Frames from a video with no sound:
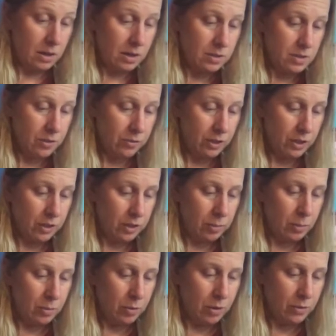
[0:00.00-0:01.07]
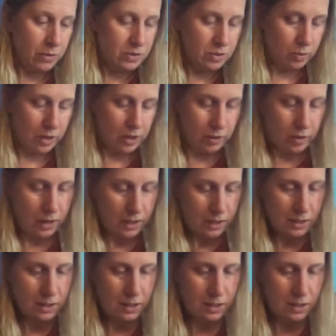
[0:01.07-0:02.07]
definitely a little bit more of this greenery